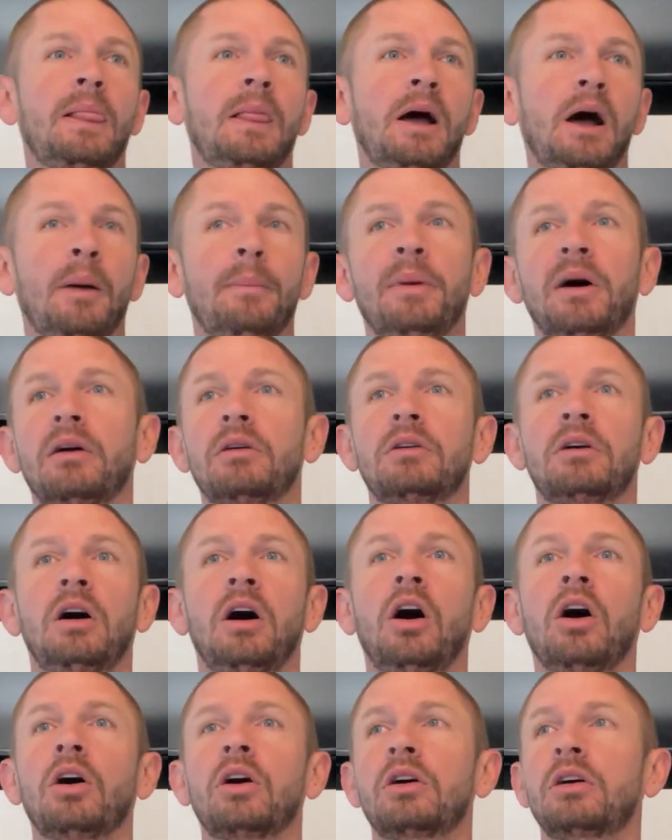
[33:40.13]
about
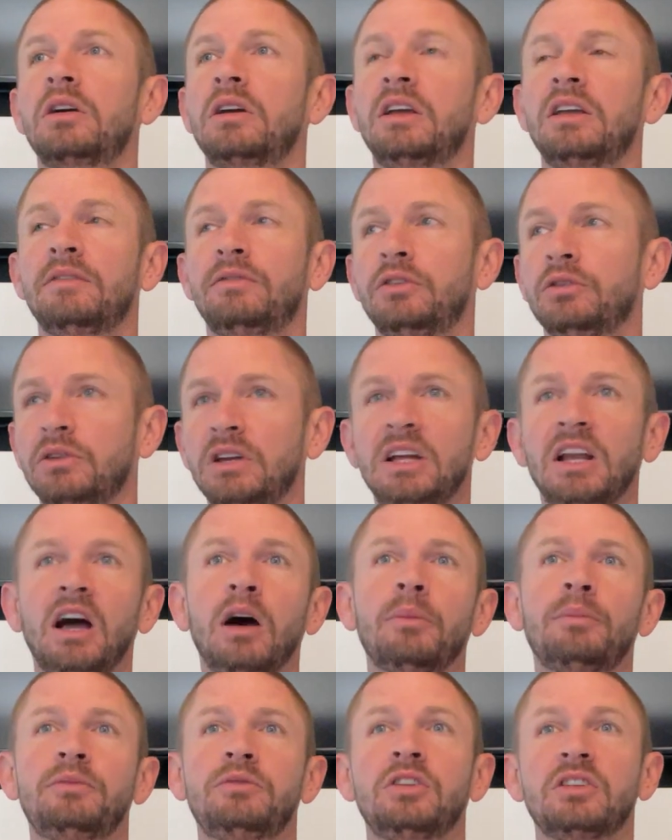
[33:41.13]
if you need
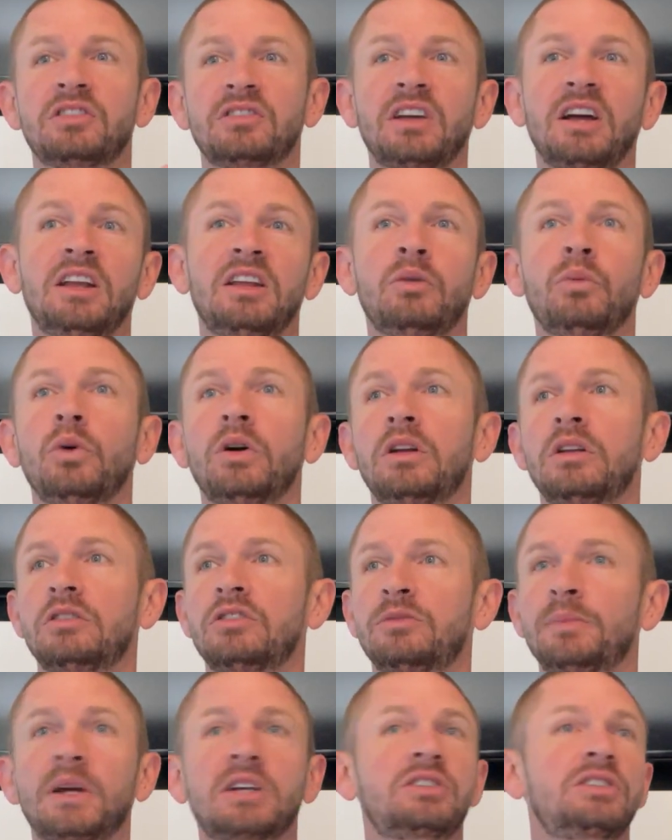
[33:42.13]
help deciding what
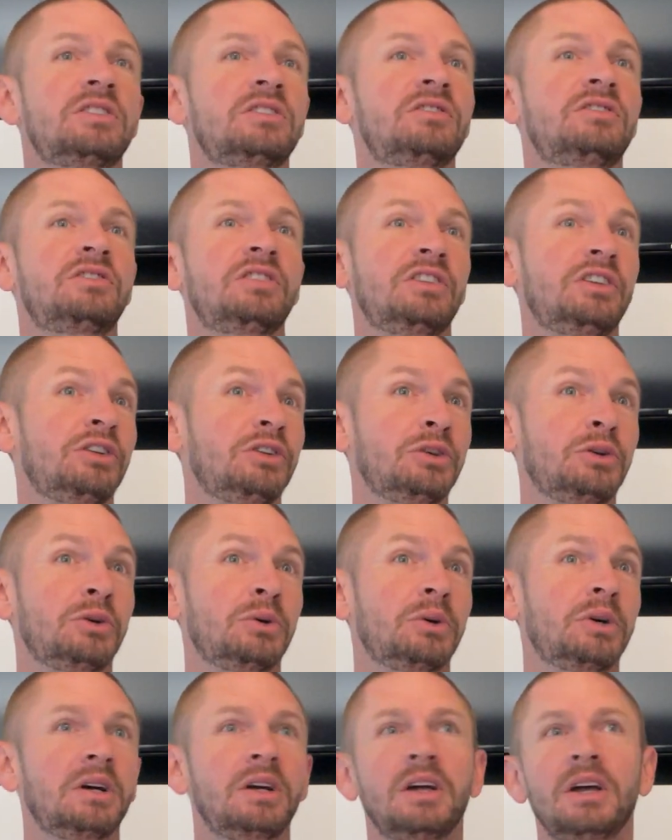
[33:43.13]
inspections to
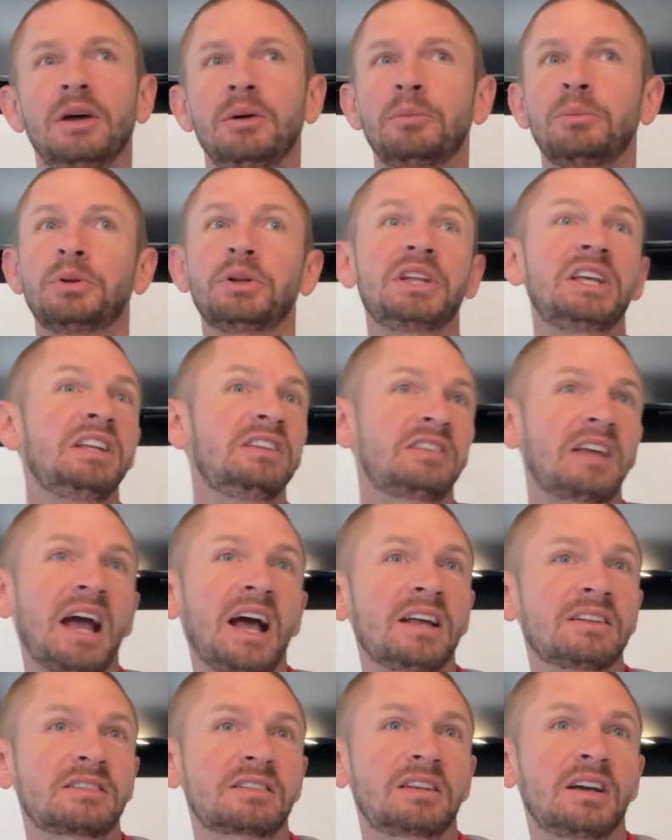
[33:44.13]
do, please
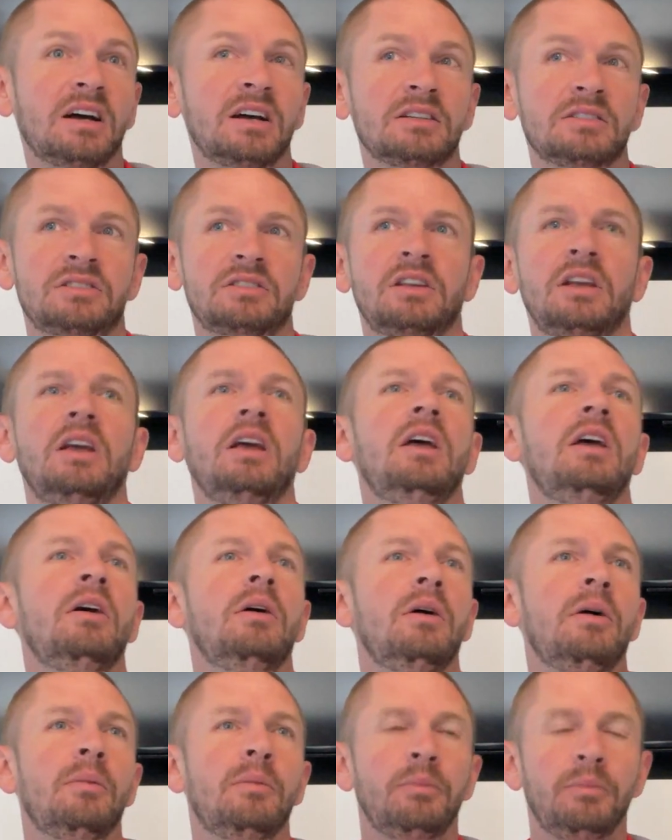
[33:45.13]
ask us.
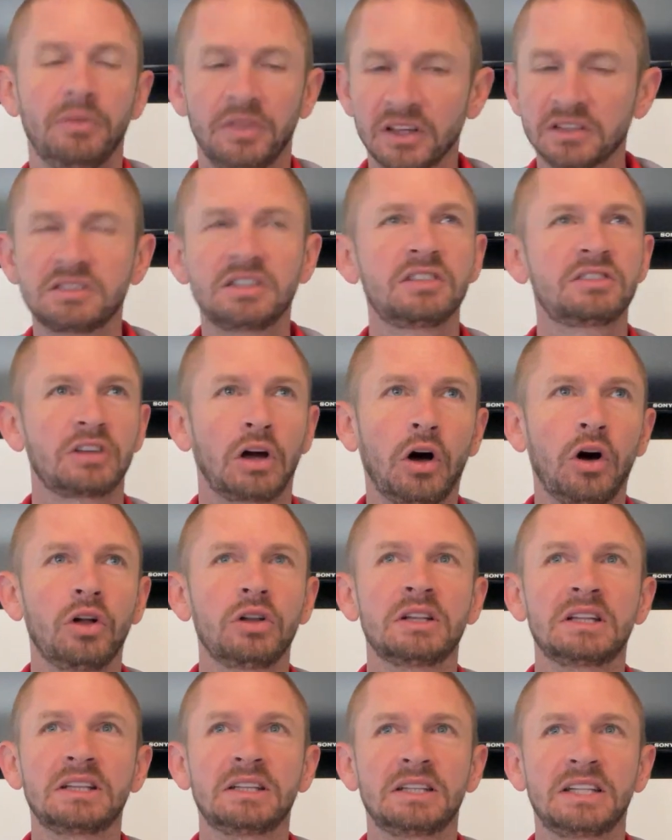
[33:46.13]
This is
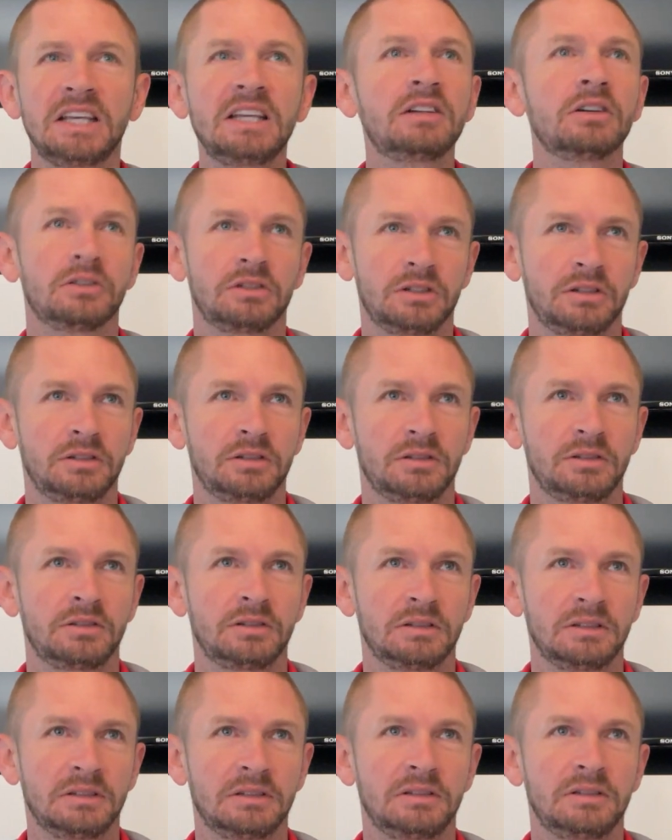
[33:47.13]
all legal,
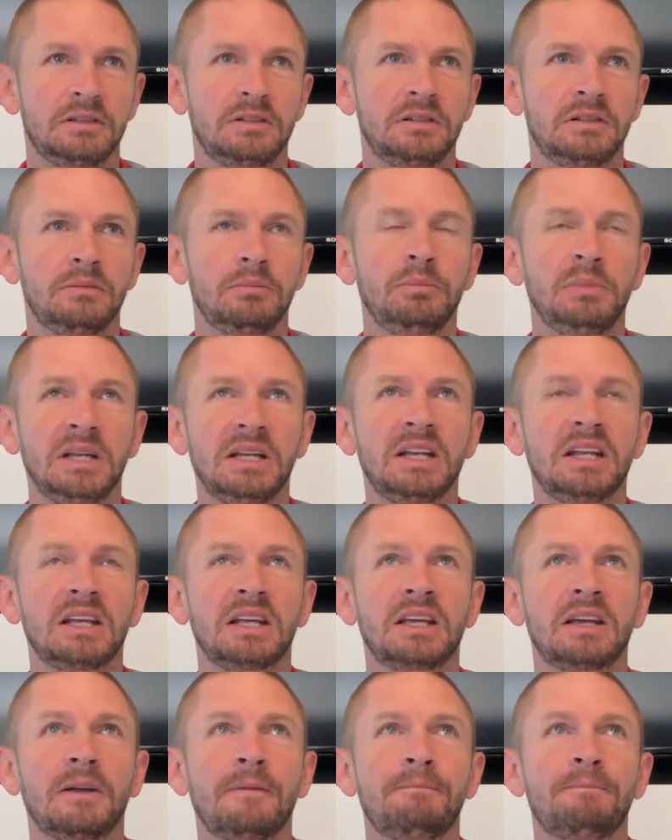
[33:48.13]

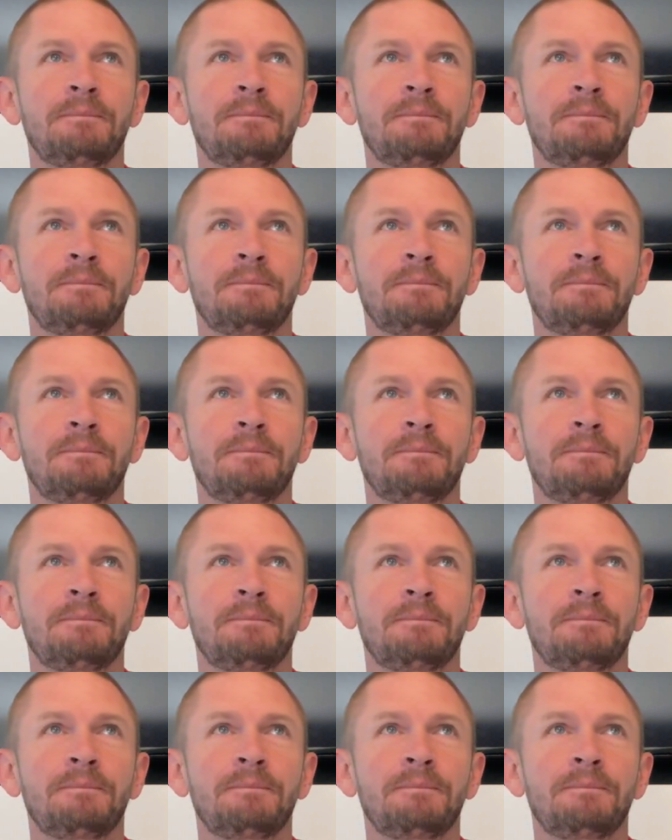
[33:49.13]
meaning